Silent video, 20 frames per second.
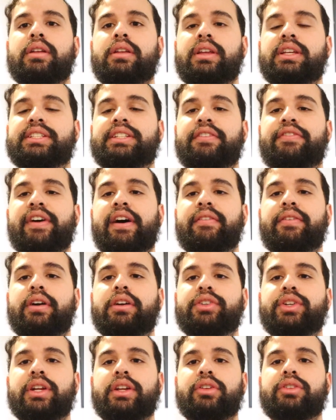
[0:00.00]
Yeezy
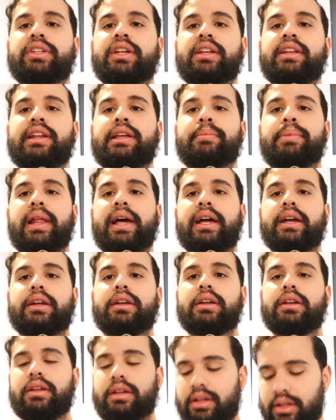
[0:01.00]
500 Utility
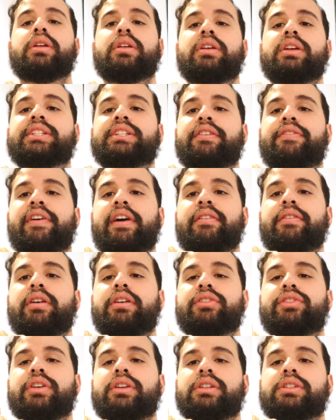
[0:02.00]
Black, Yeezy
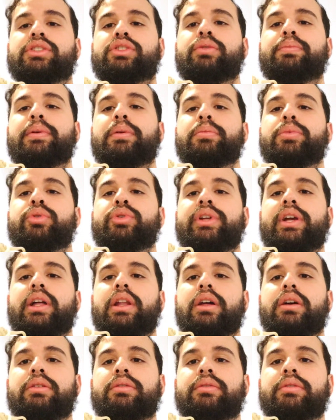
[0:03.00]
500 Super Moon
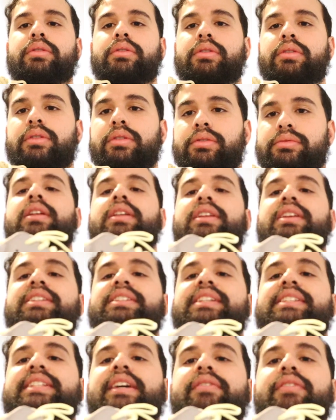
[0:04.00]
Yellow,
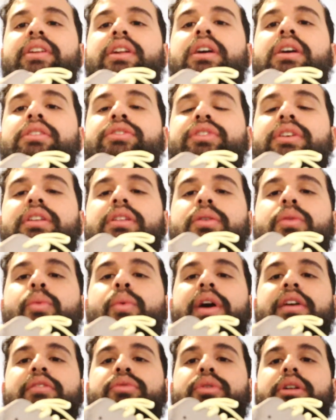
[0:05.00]
Yeezy 700
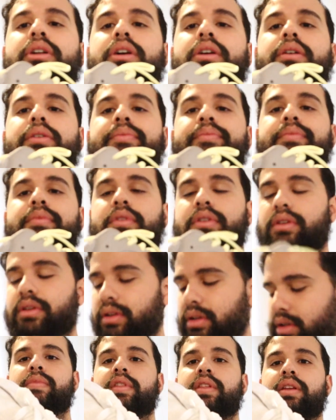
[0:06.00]
Wave Runner,
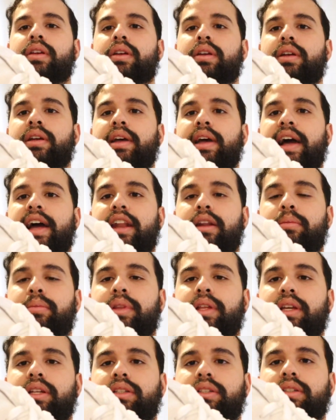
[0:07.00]

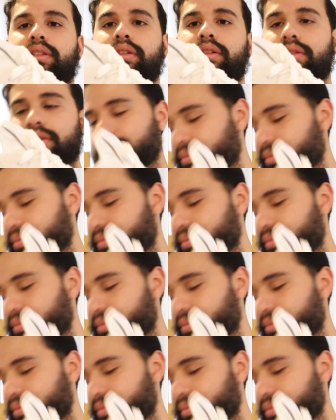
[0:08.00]
NMDs,